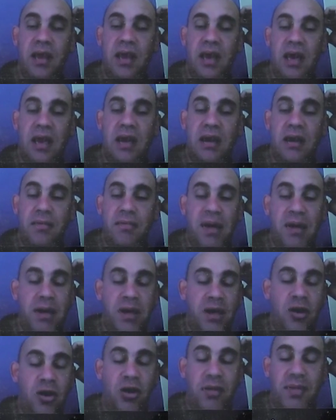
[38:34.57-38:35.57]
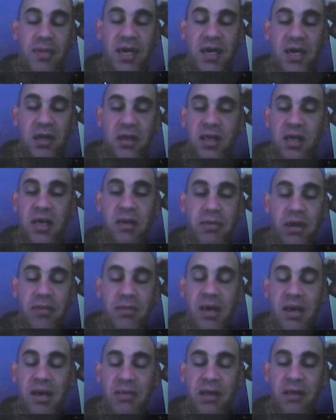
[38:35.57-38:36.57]
And maybe not immediately,
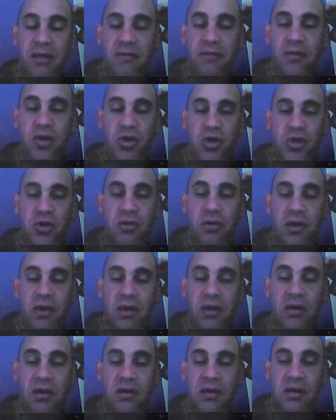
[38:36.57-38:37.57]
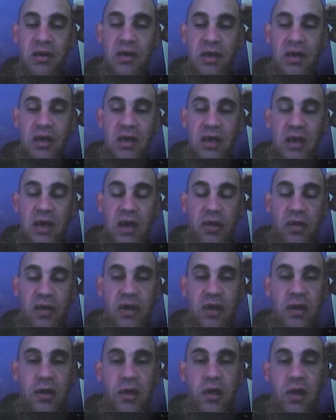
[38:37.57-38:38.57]
but maybe in the future. And I
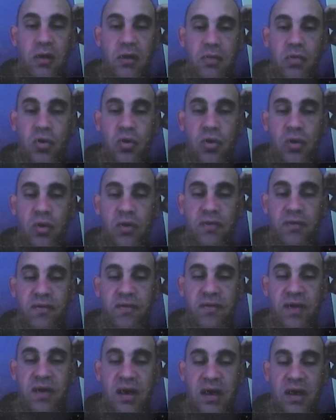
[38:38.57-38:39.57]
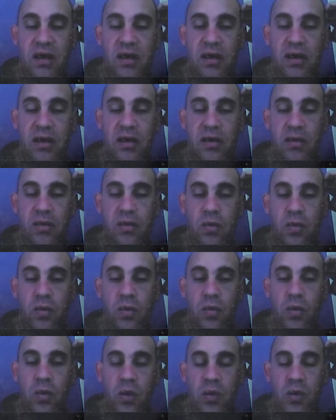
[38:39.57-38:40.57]
think a lot more of
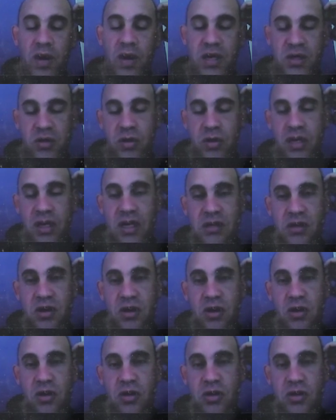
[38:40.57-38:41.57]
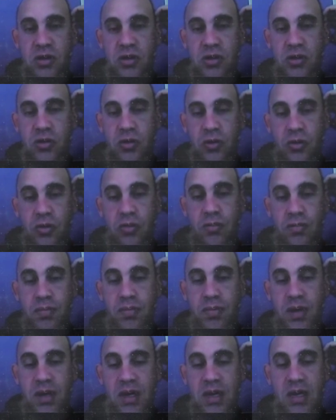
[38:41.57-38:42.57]
what we're doing is going to
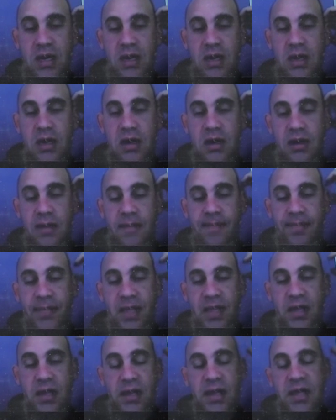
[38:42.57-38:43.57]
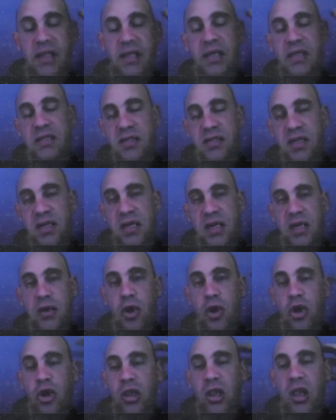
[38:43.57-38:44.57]
be clearly seen
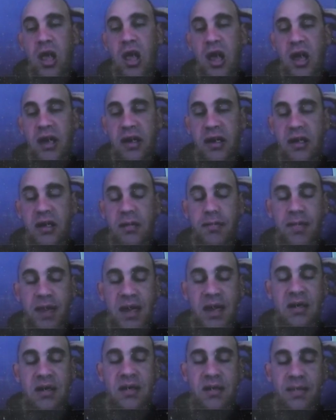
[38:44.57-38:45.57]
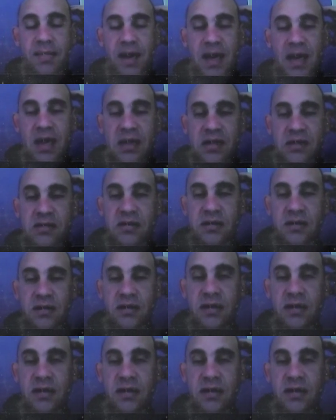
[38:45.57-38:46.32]
online compared to the past.